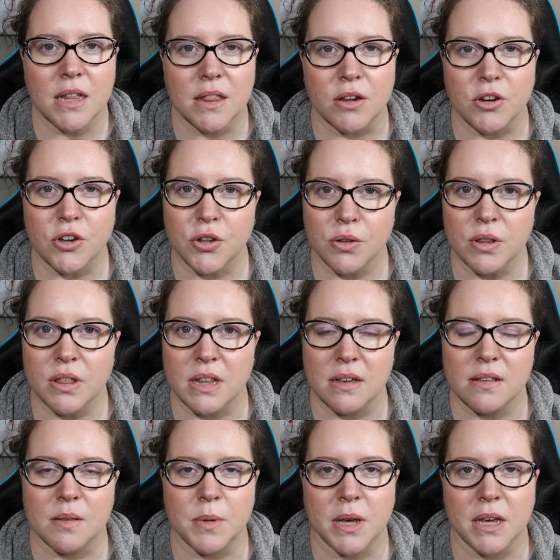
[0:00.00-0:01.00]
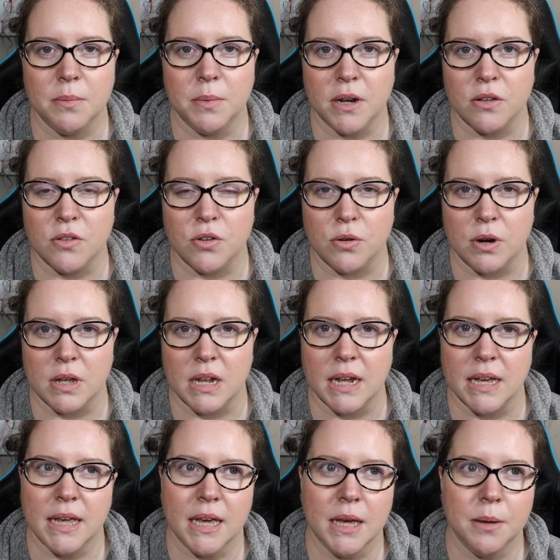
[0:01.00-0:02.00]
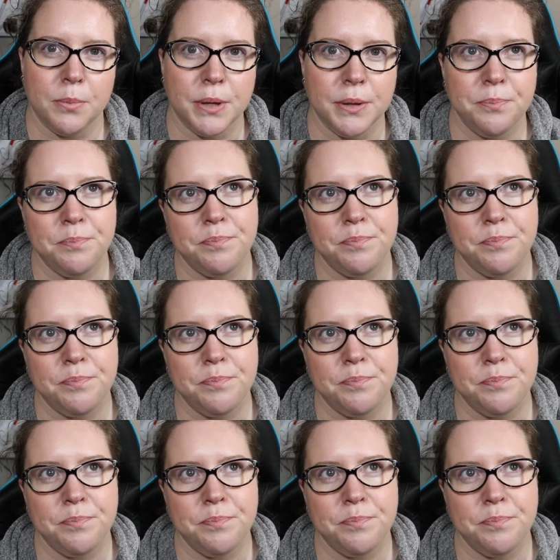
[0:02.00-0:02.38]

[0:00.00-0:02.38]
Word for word: There are two things in my Camino story that I keep